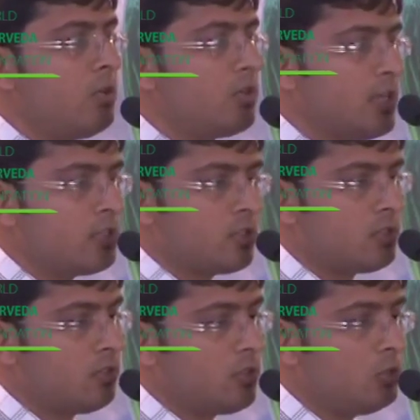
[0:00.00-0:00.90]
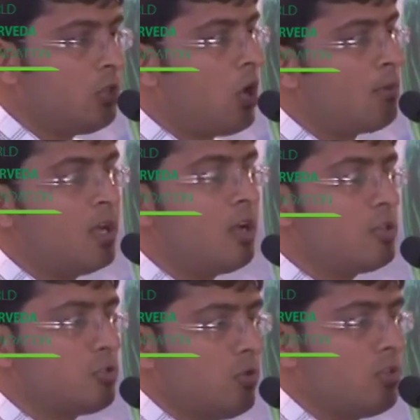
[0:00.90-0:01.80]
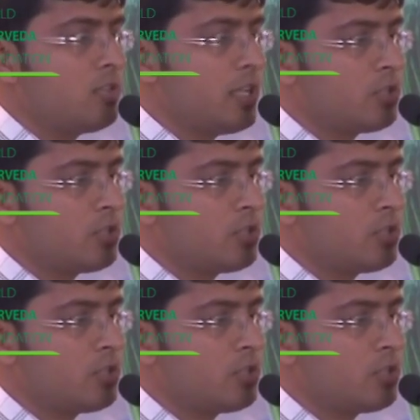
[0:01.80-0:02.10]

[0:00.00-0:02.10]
value turns to normal also,